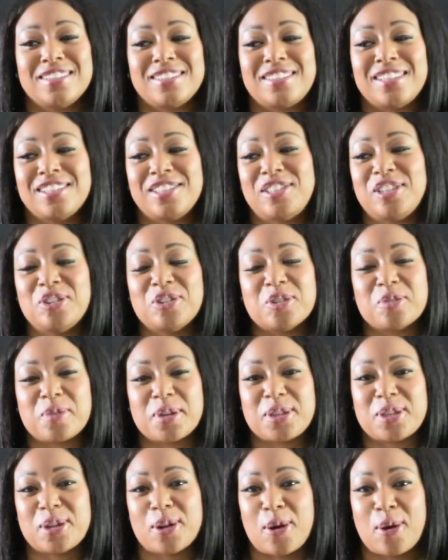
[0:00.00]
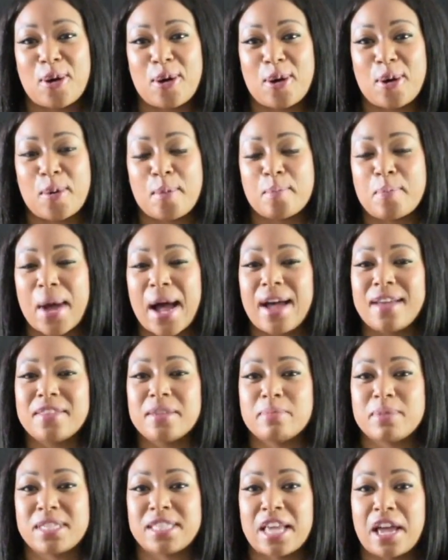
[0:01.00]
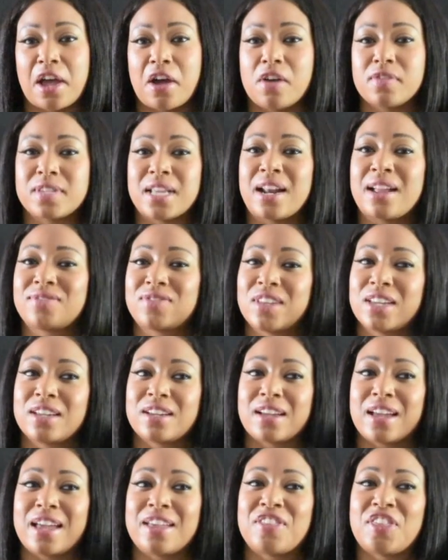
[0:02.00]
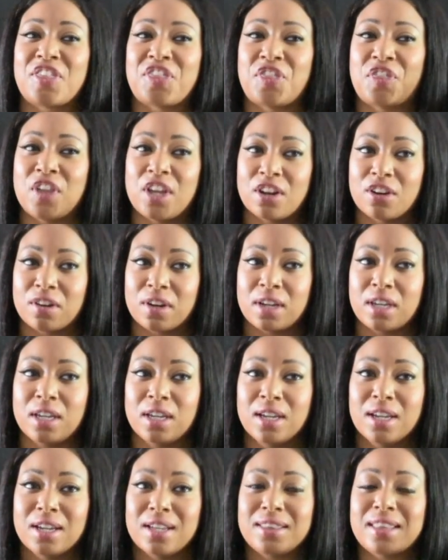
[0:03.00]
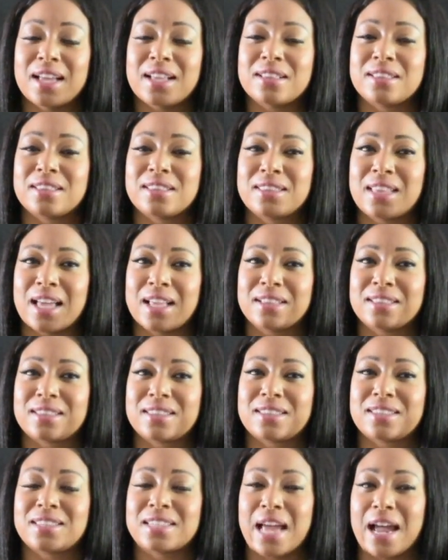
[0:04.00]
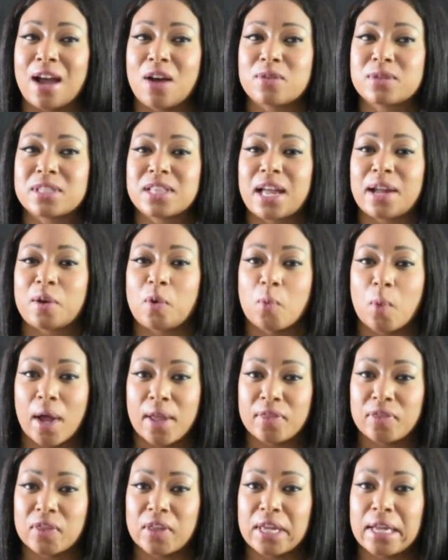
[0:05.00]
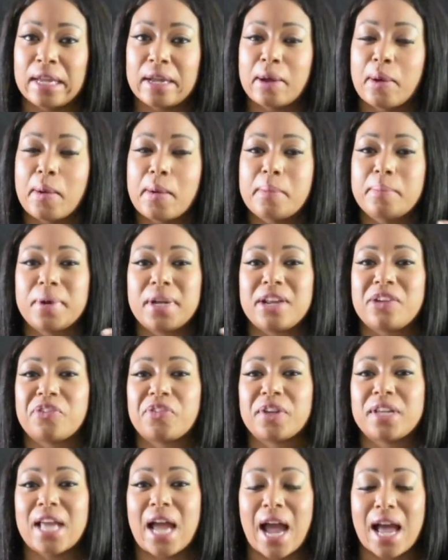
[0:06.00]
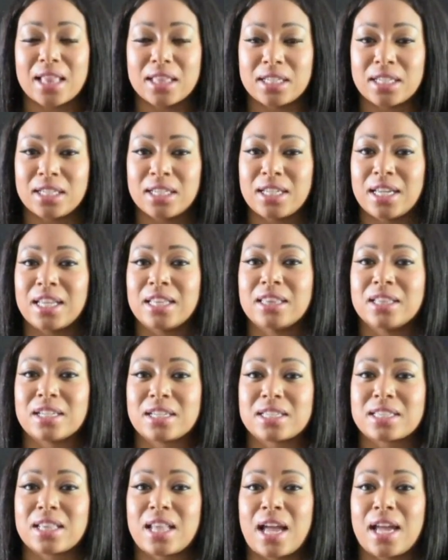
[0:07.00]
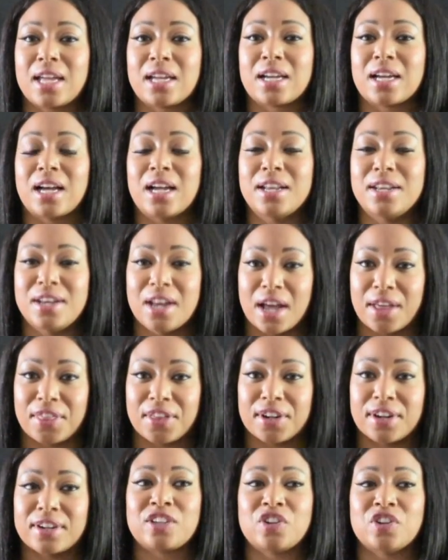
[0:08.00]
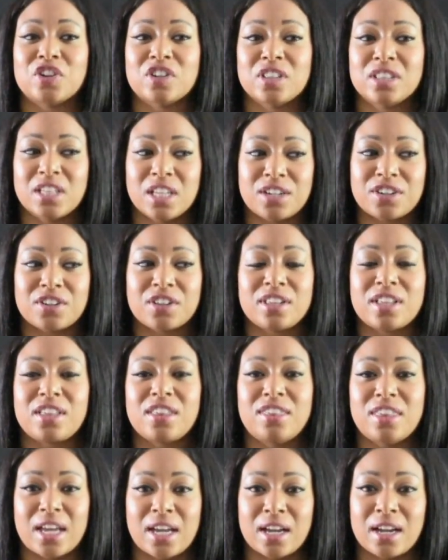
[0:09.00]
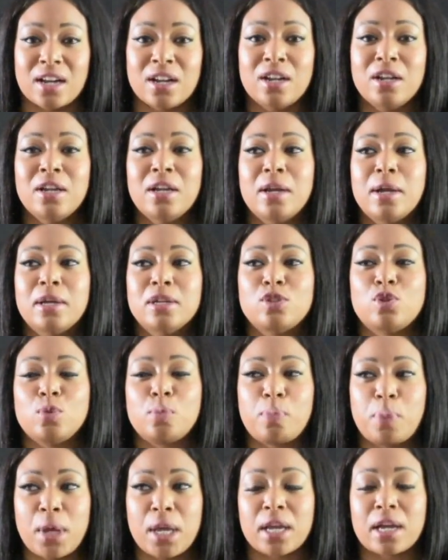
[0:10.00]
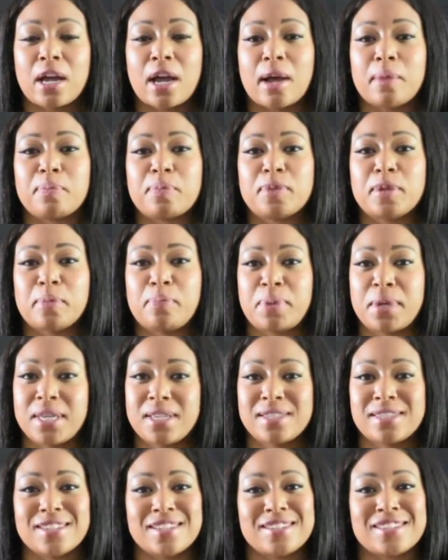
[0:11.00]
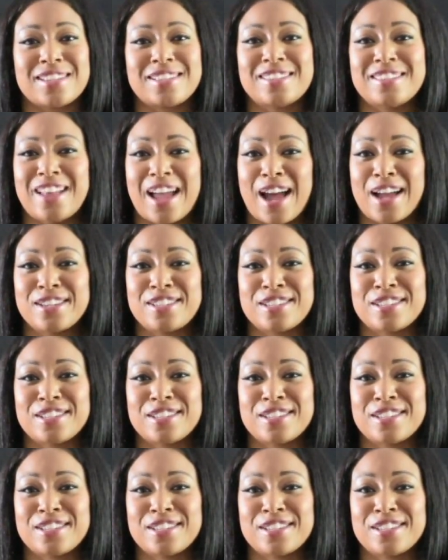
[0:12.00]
to deal with it all by themselves. And I think in theory that that sounds like one thing, but in reality it looks like another. You're literally there to pick up the pieces. It's not